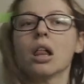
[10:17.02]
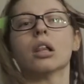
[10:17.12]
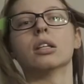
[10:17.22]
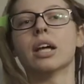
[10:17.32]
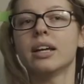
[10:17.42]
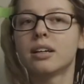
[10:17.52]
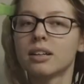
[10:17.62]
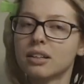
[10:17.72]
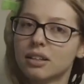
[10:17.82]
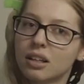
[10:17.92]
like
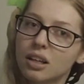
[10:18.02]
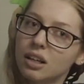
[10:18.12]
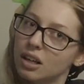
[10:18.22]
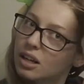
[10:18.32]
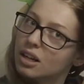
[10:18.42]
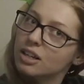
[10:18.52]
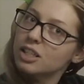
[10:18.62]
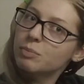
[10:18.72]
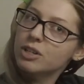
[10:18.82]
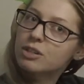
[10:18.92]
to
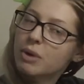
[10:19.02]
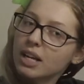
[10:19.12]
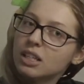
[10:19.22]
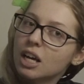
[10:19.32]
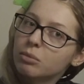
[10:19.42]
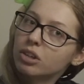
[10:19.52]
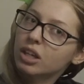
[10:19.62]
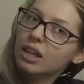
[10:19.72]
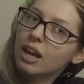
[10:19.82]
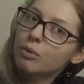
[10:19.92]
spend my time
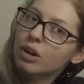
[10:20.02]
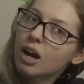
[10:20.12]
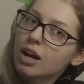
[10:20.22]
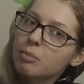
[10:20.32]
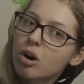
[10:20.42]
looking at when I'm